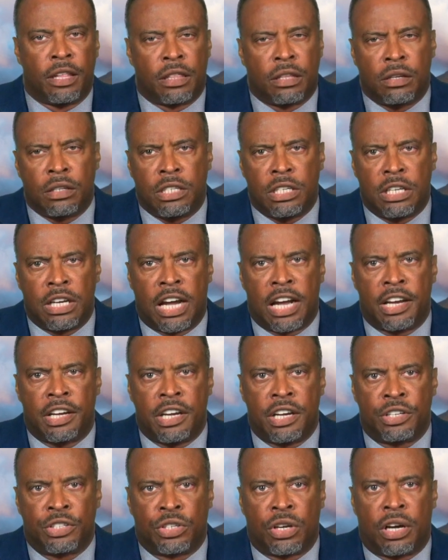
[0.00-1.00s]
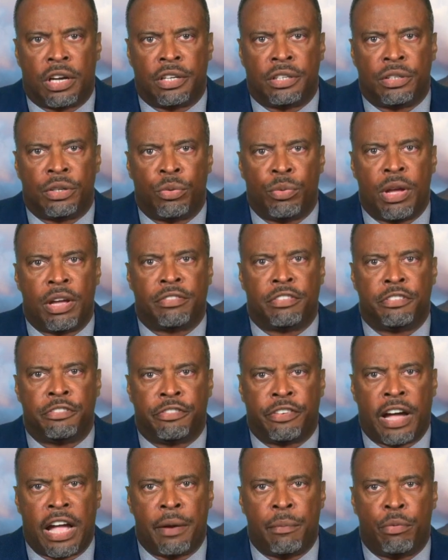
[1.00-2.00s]
39 years on, we have a
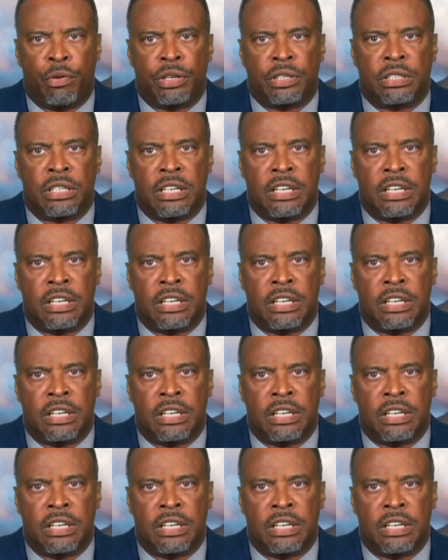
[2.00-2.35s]
vibrant